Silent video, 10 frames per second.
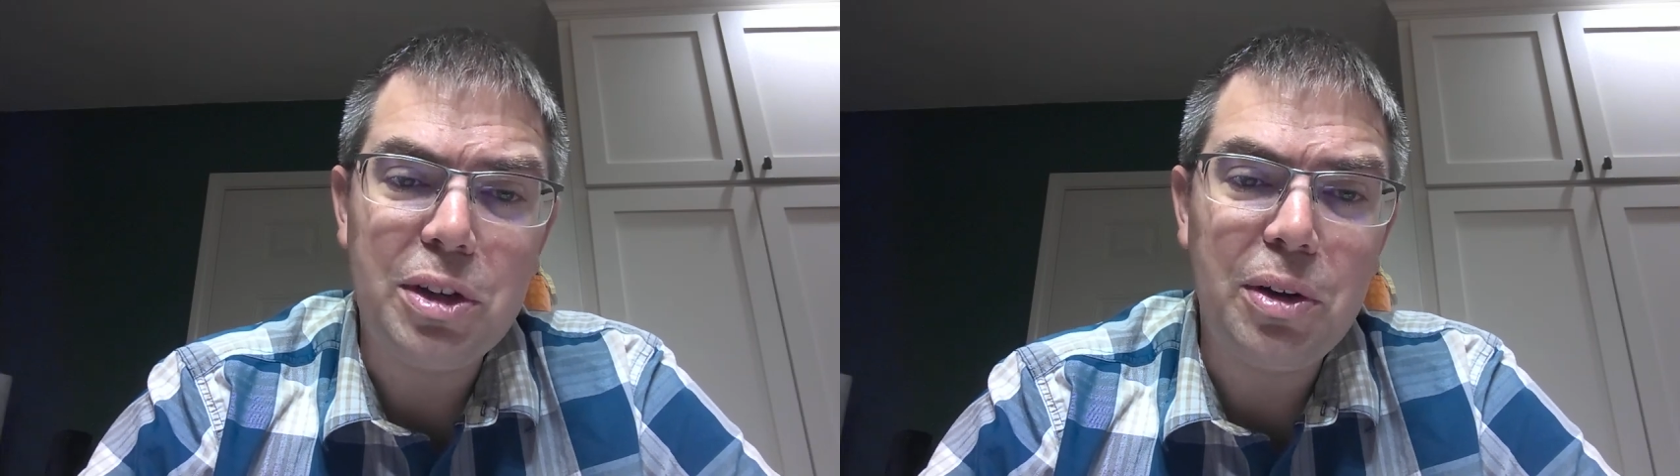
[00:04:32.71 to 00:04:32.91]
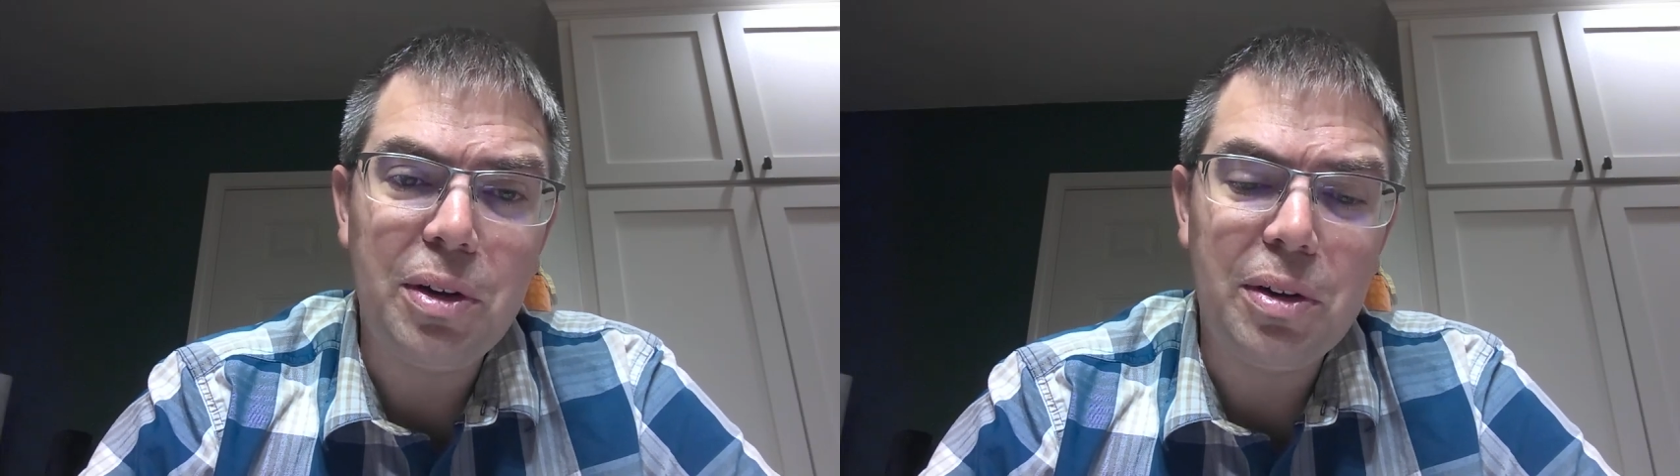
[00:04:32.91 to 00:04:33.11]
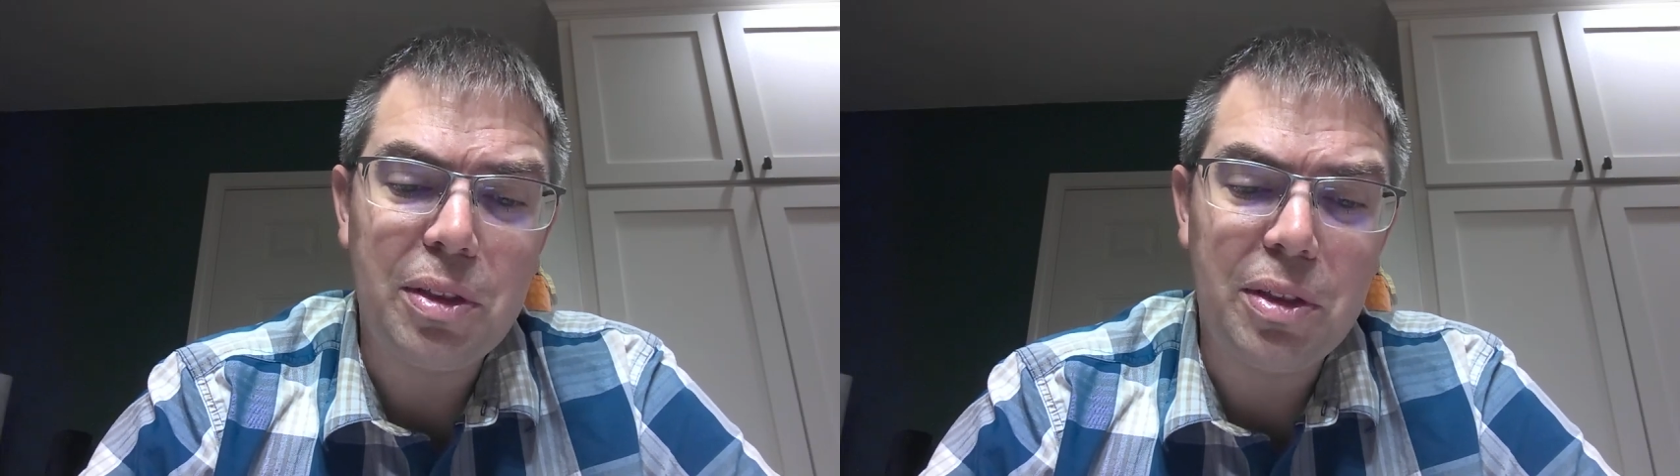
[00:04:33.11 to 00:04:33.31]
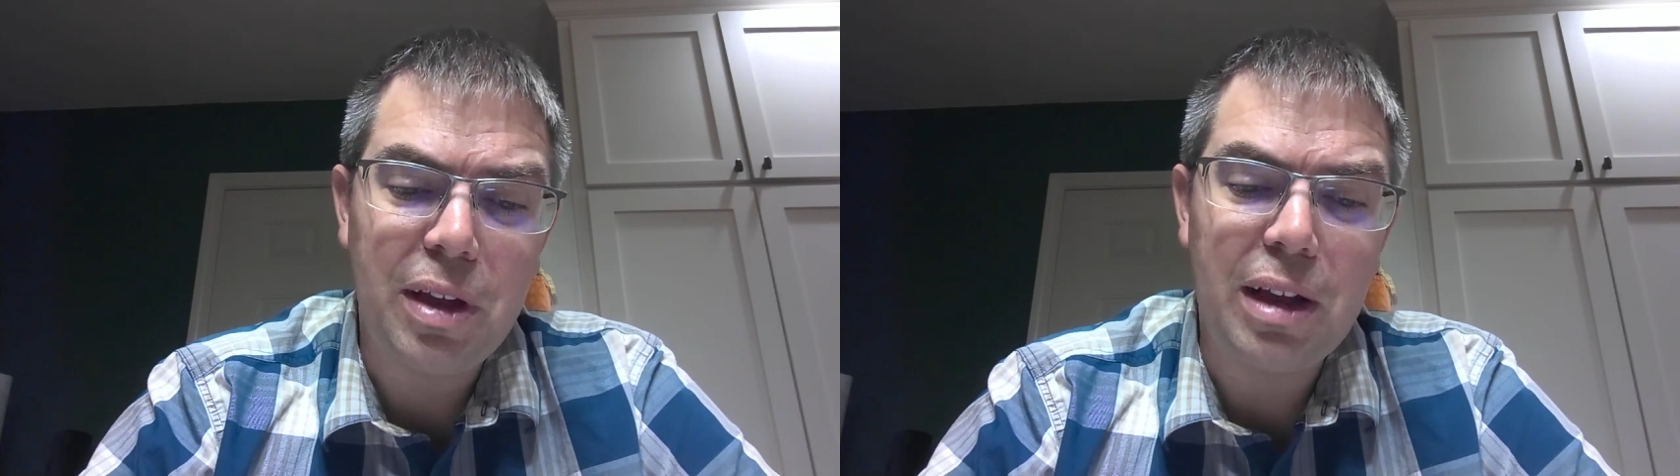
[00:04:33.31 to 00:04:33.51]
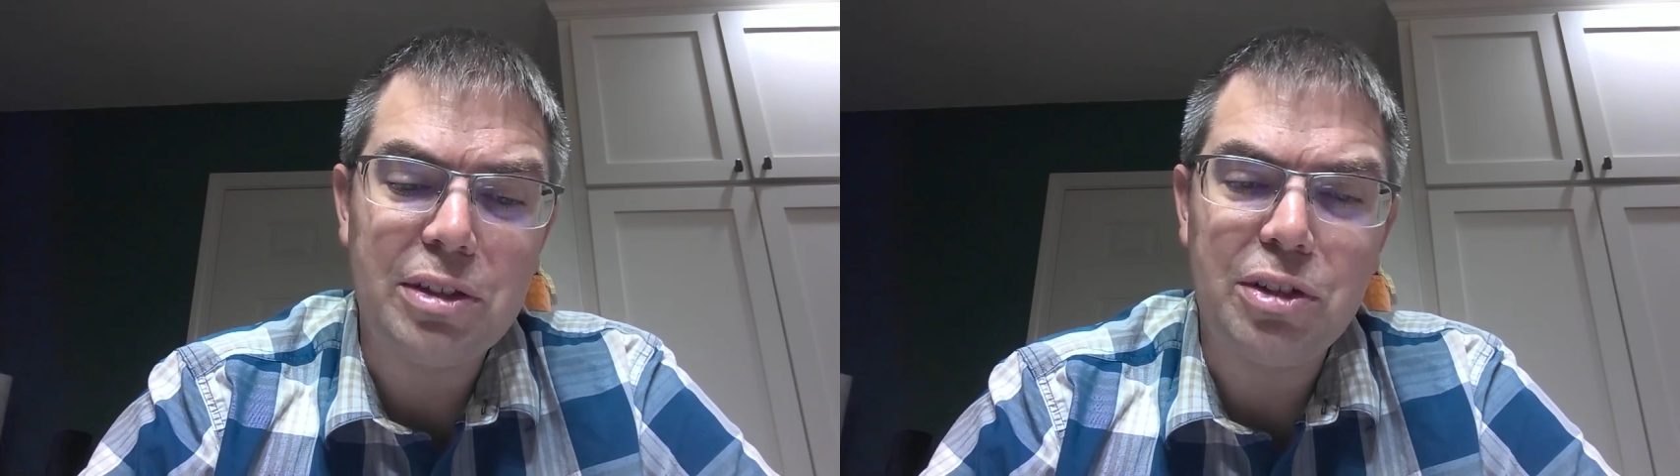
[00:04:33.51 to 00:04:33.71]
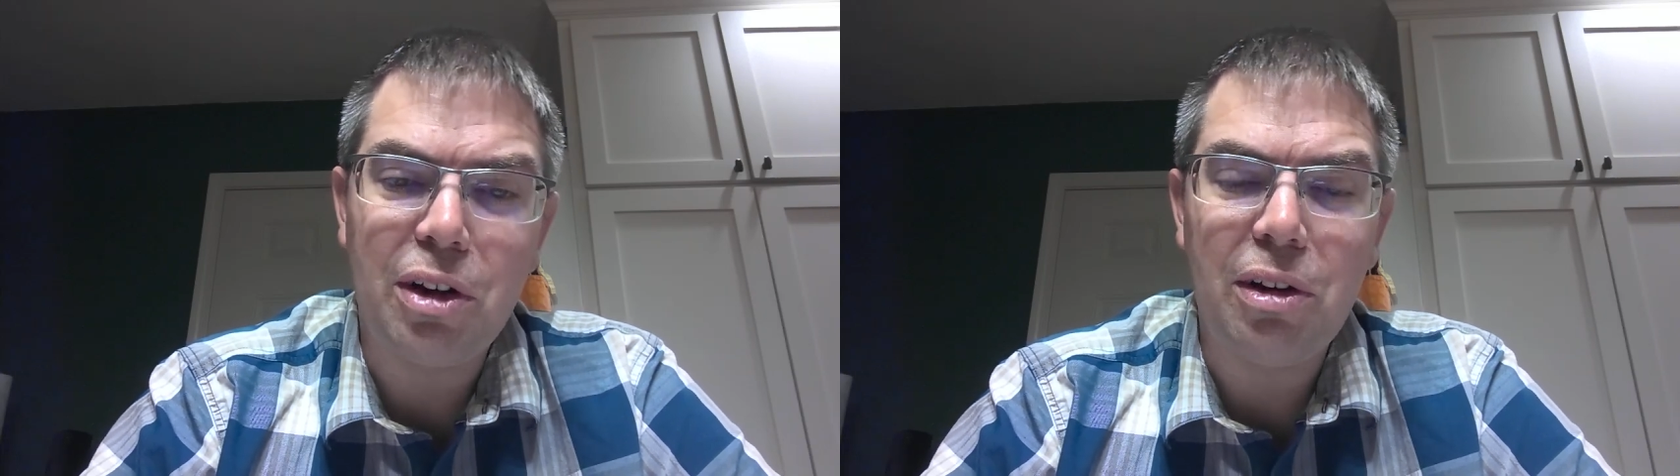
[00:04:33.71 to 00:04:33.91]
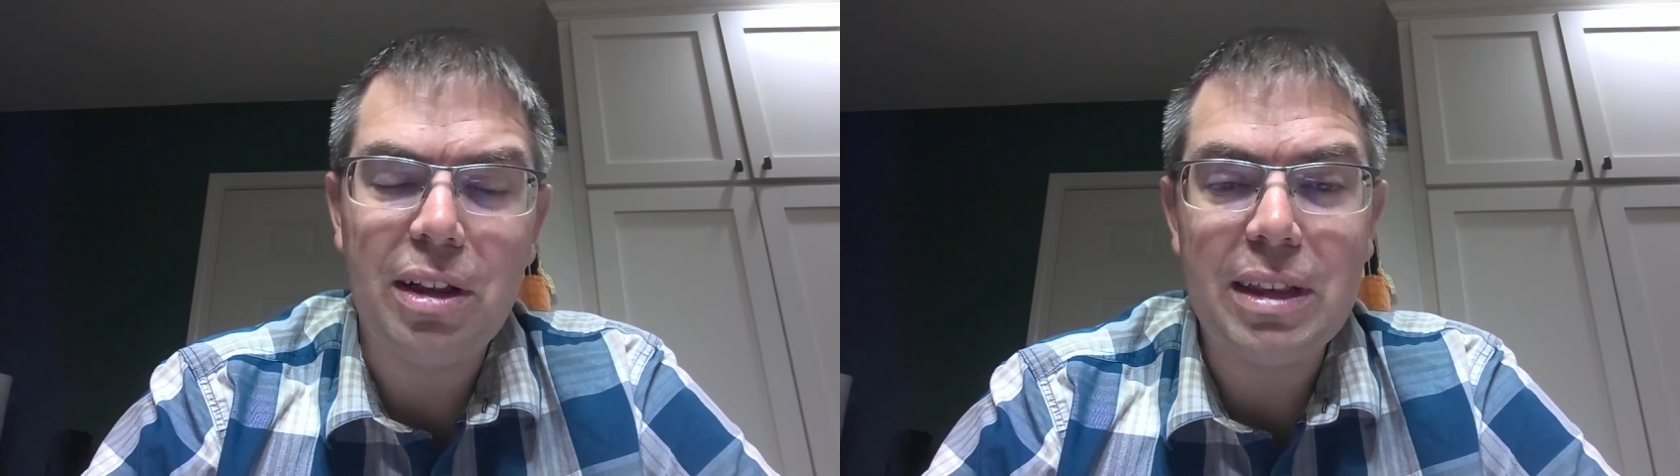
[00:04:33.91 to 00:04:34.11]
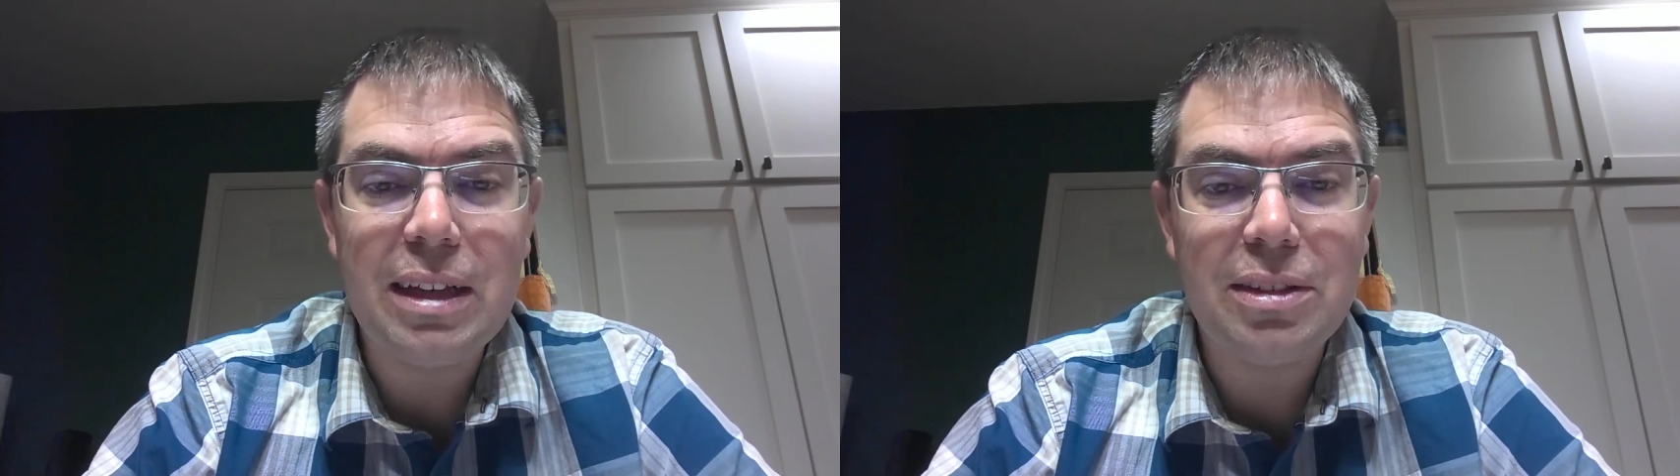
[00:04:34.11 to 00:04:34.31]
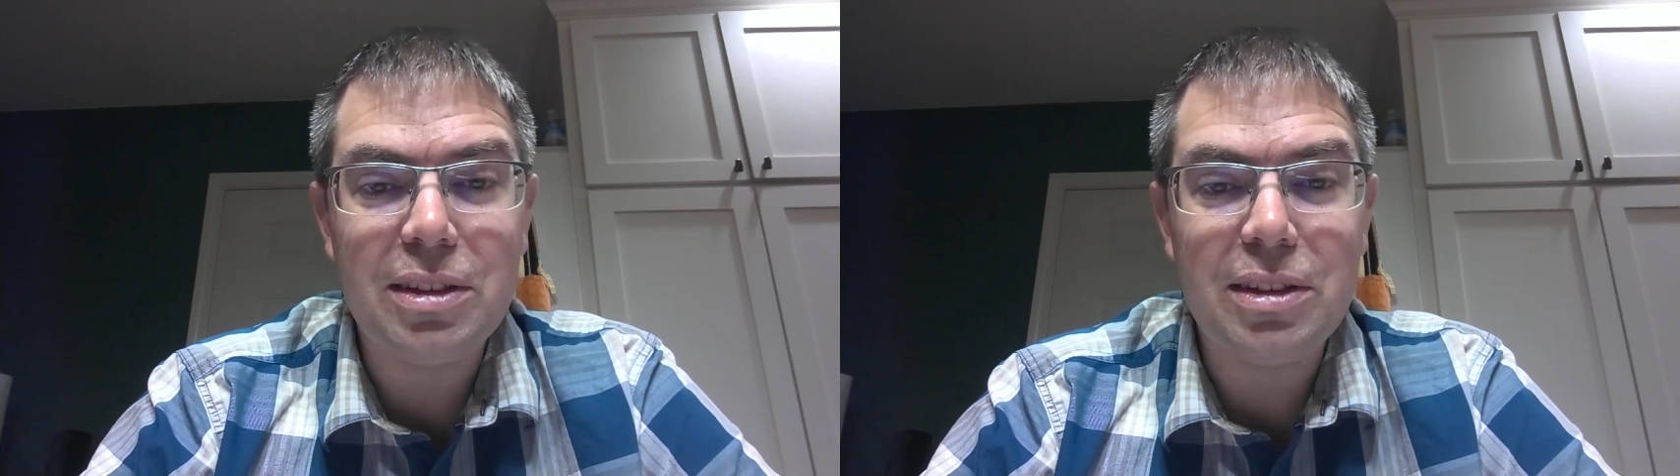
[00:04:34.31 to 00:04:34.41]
your thoughts are on this.